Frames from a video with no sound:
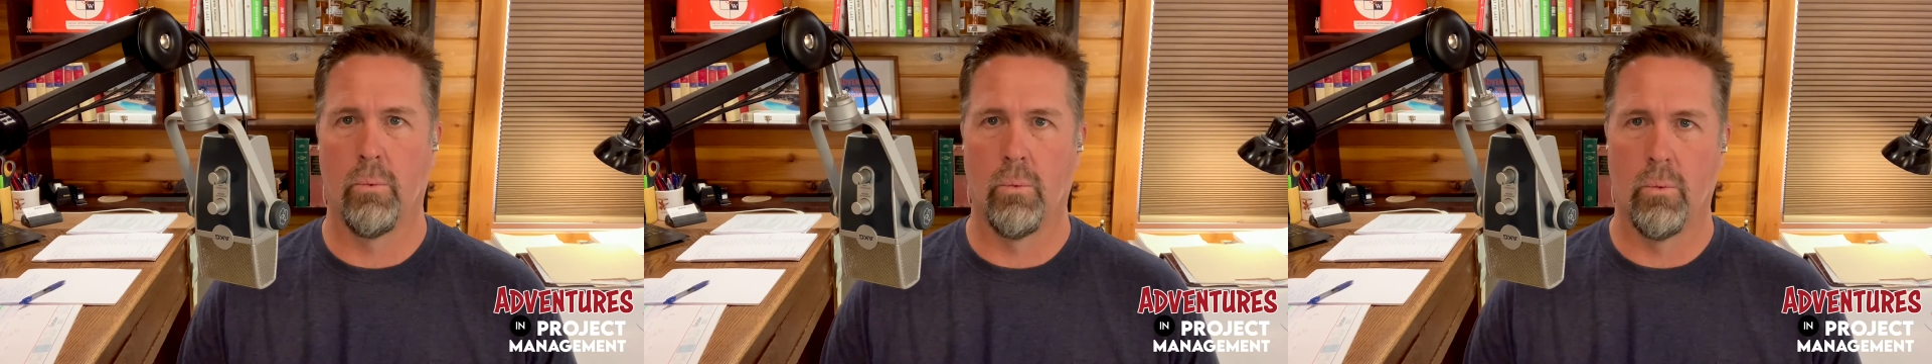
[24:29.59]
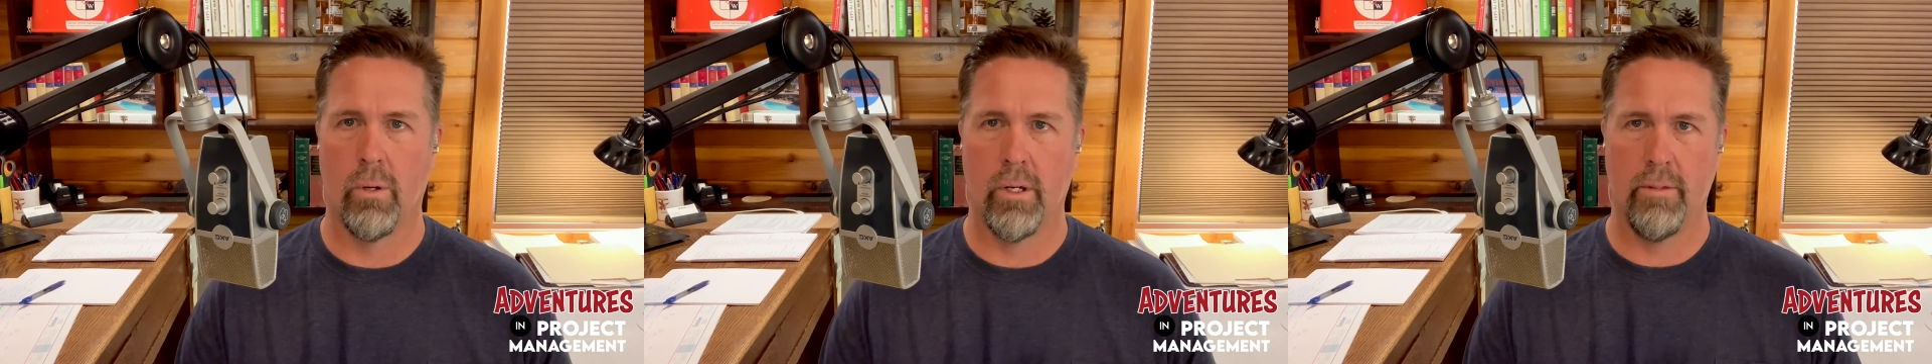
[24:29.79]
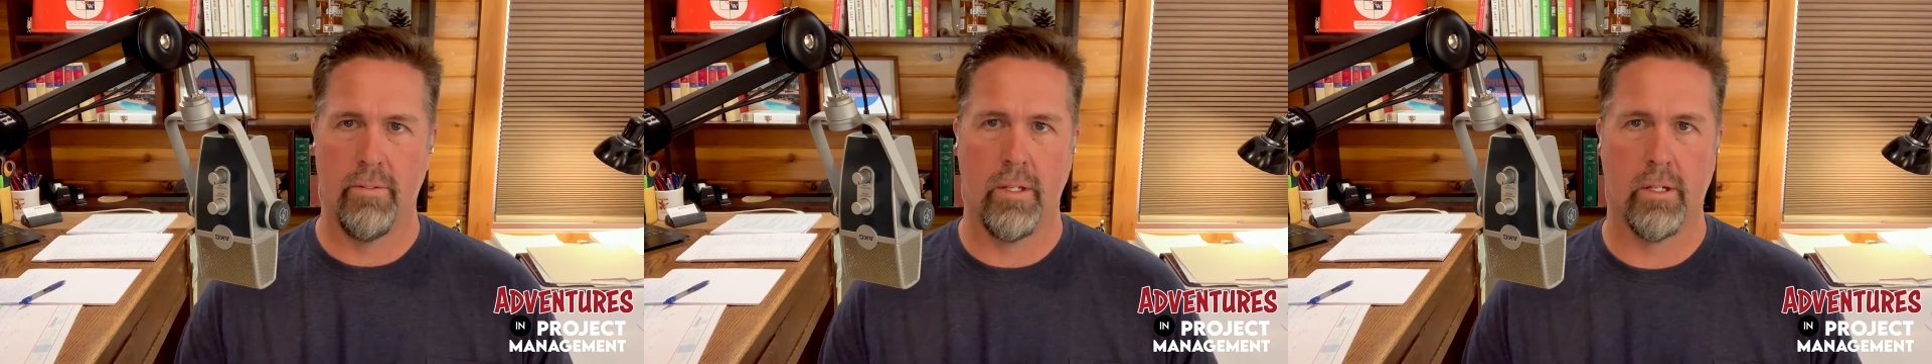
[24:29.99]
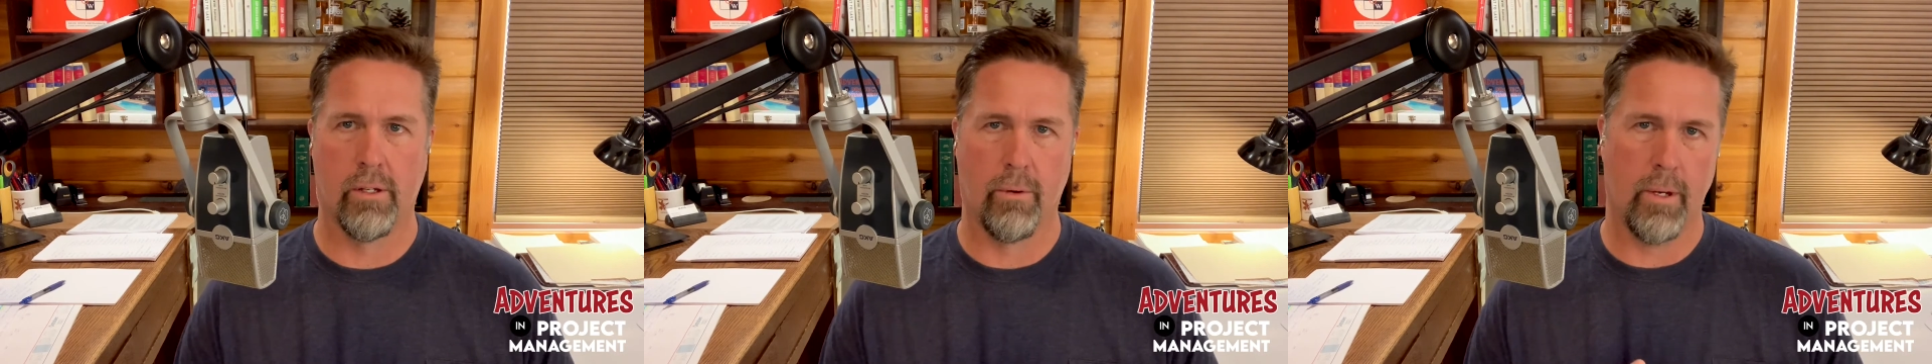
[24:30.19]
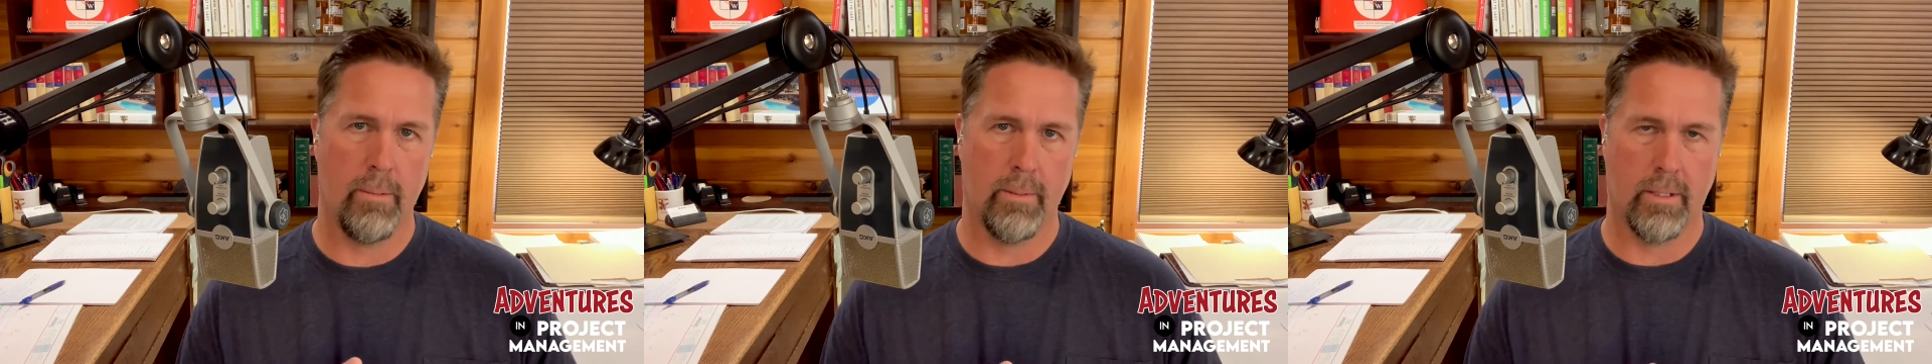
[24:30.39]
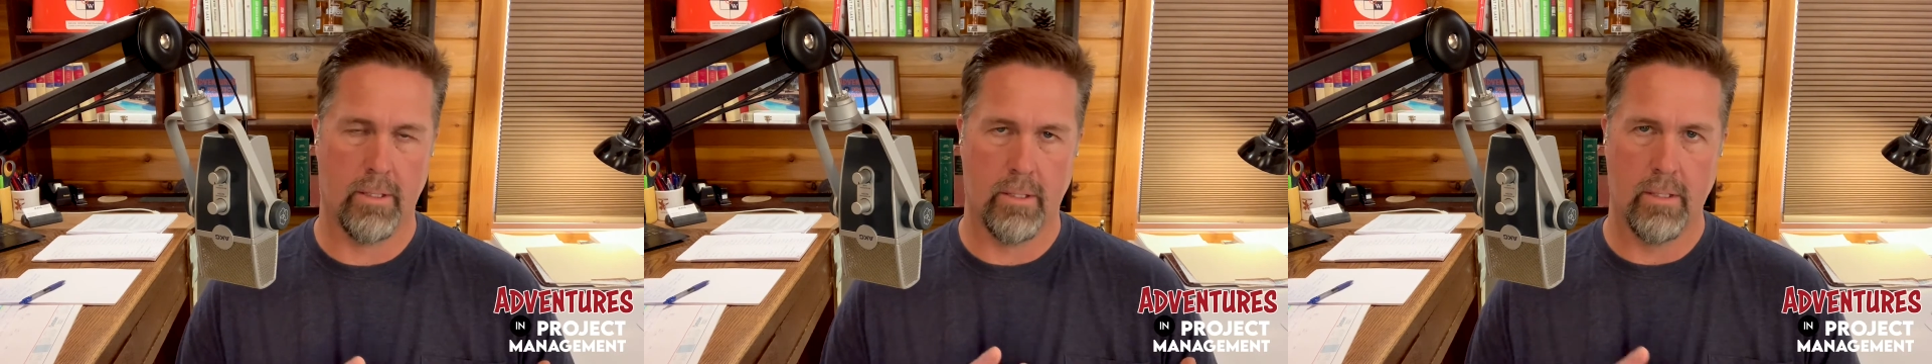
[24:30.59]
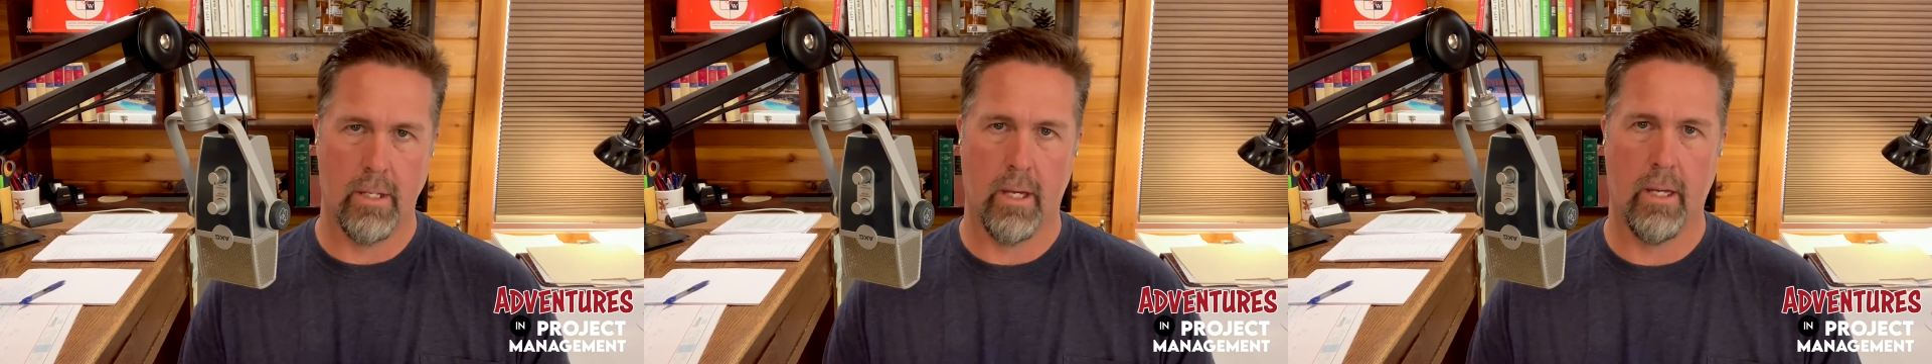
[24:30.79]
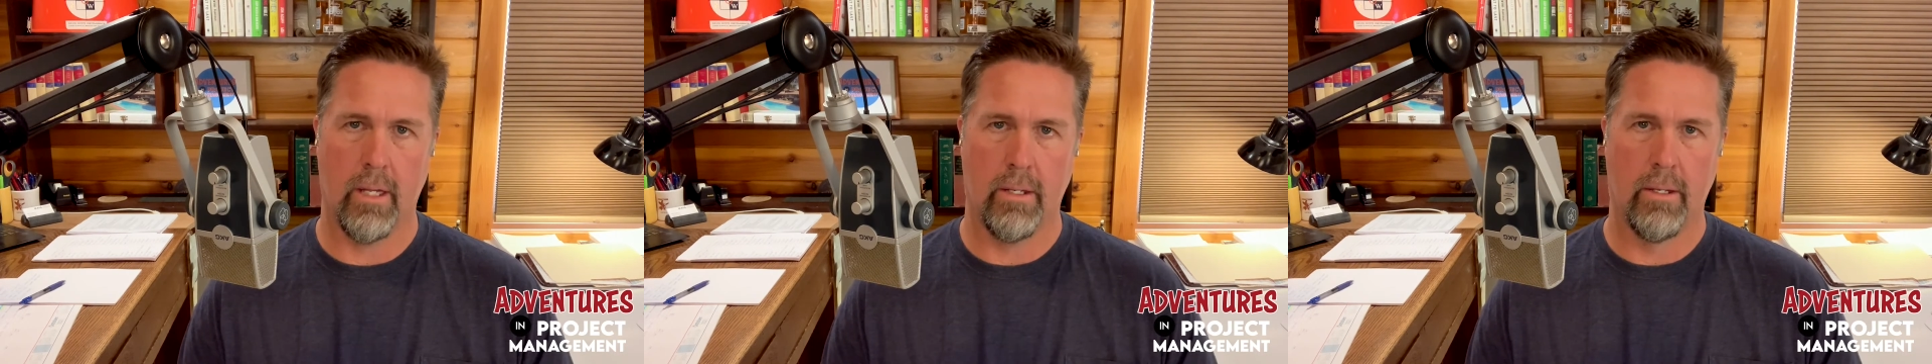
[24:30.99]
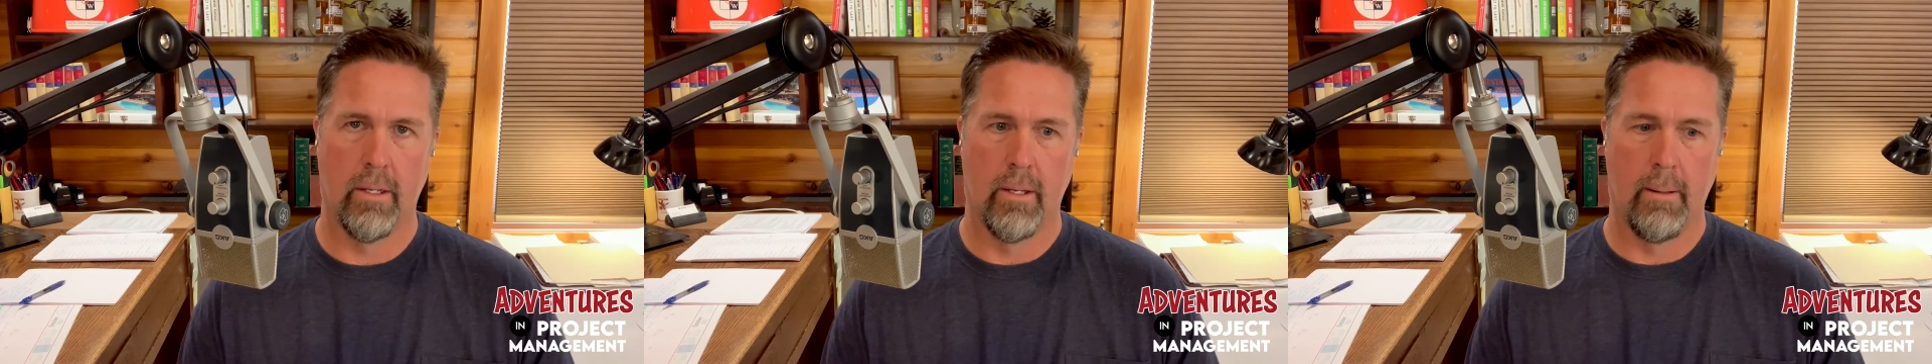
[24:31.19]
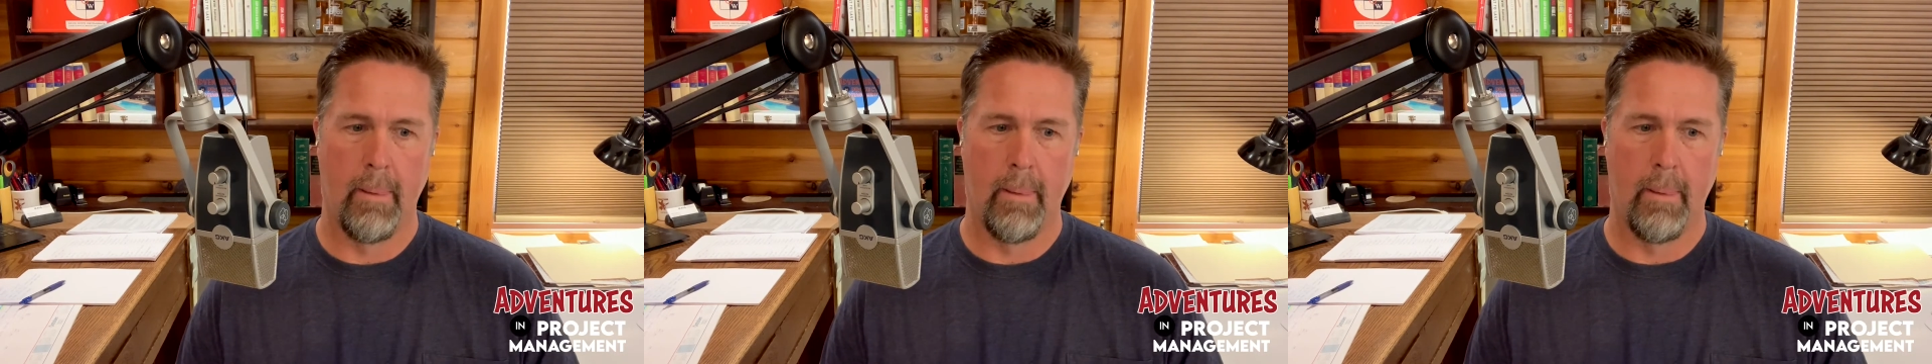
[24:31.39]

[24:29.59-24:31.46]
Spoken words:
one of the agreements done,